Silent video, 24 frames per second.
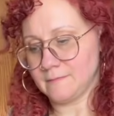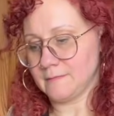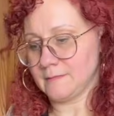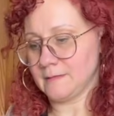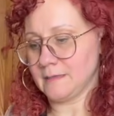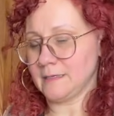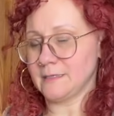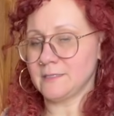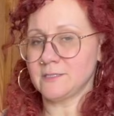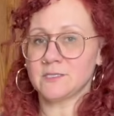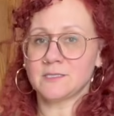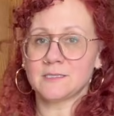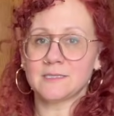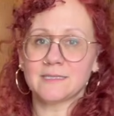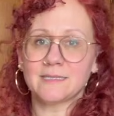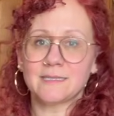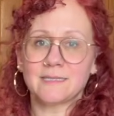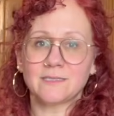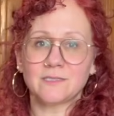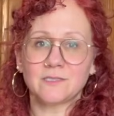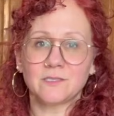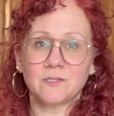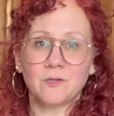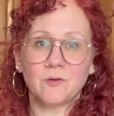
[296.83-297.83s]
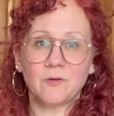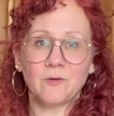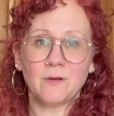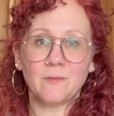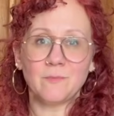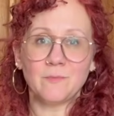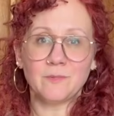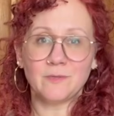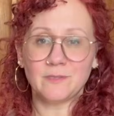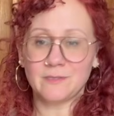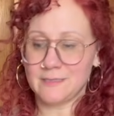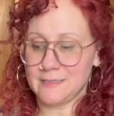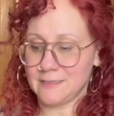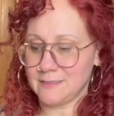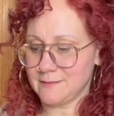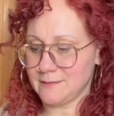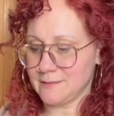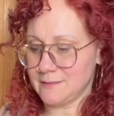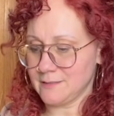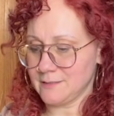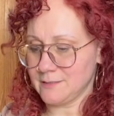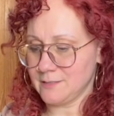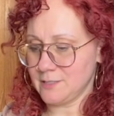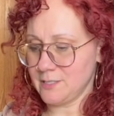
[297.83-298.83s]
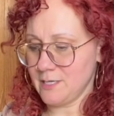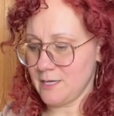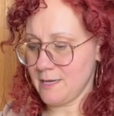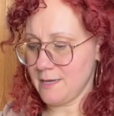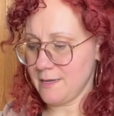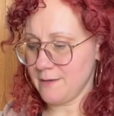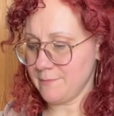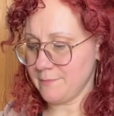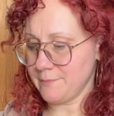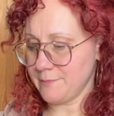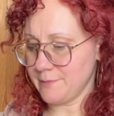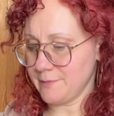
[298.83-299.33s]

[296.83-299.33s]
I just like to crumble it on top.